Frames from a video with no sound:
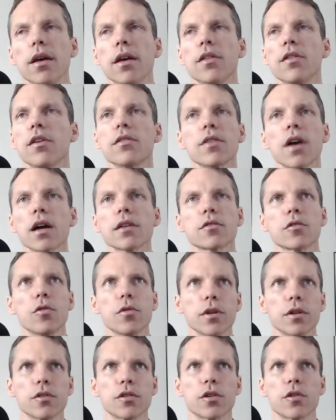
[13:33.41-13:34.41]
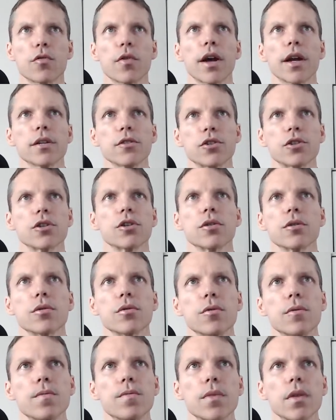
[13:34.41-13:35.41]
they're not going to grant
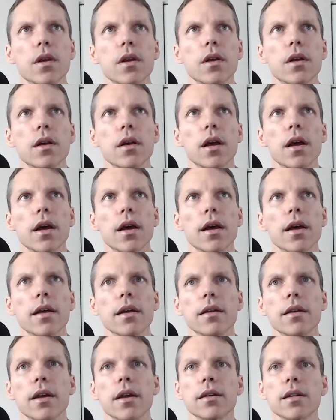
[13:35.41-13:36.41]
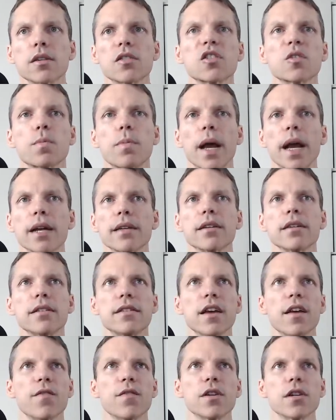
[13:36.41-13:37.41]
you an expanded
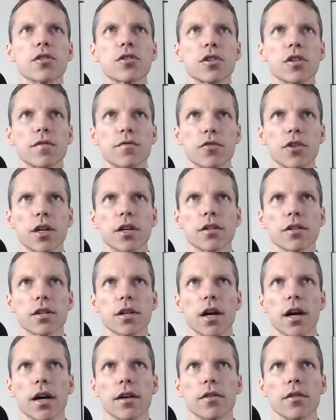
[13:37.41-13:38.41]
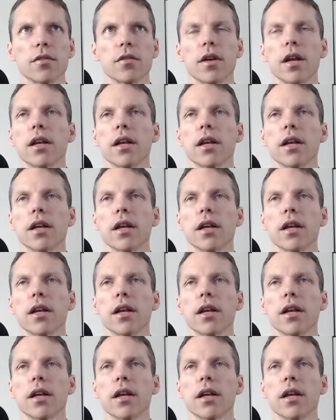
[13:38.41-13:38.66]
definition of genocide.